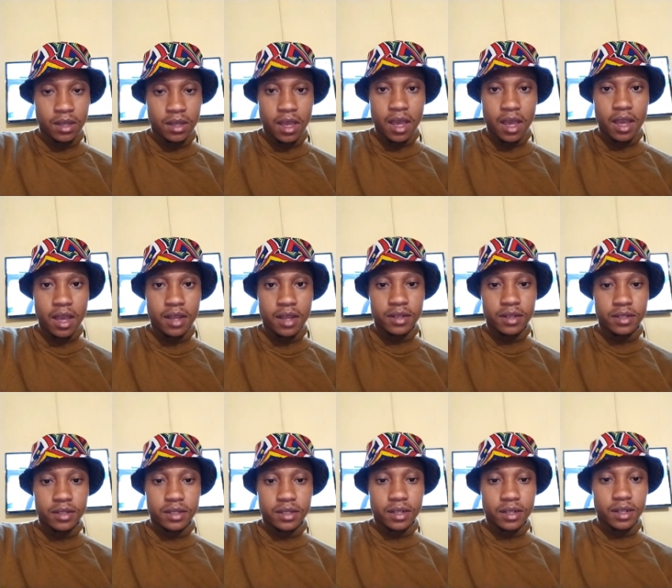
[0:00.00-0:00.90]
and
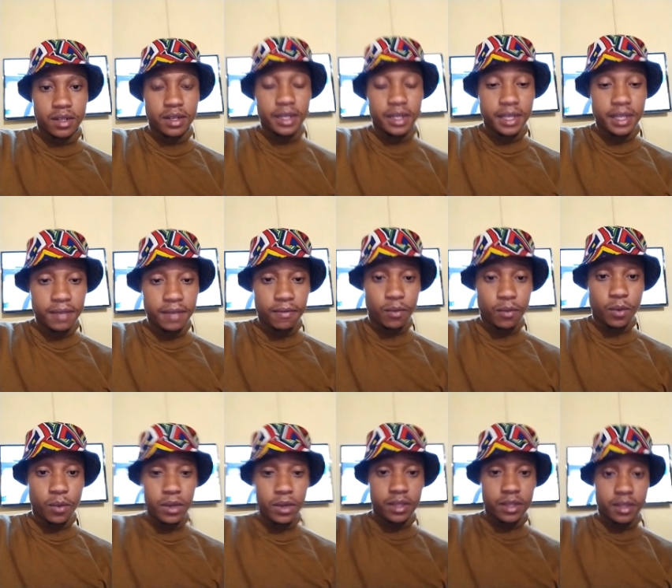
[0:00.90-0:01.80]
live
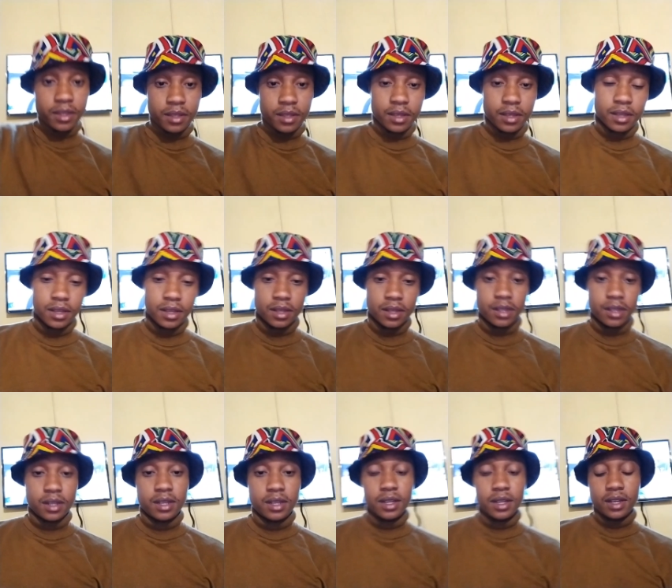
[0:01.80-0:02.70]
with
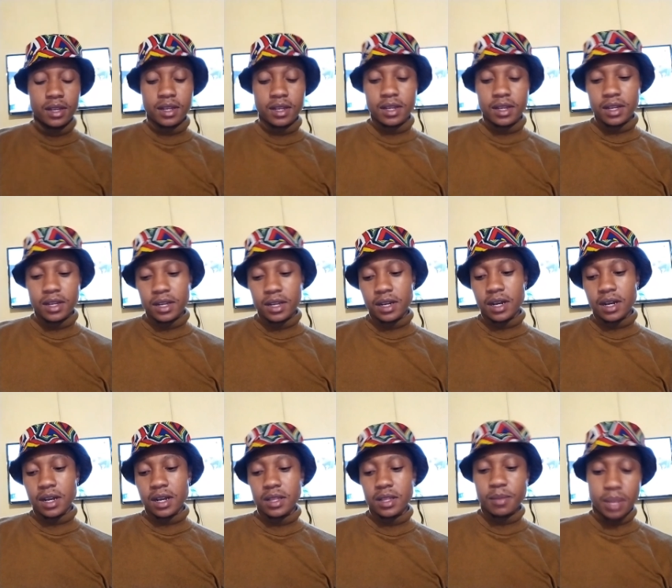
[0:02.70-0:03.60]

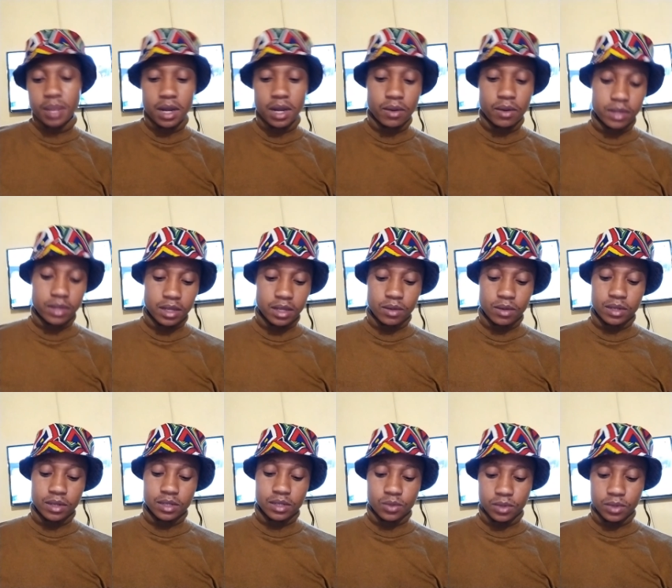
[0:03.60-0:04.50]
the power that it
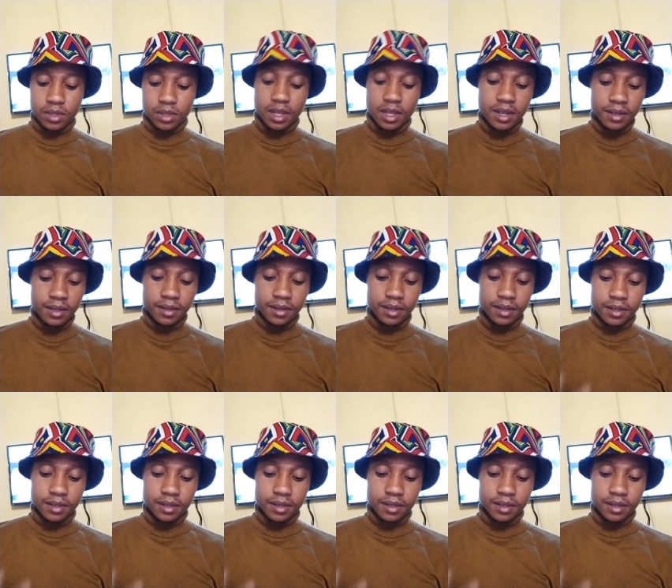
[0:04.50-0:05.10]
is within,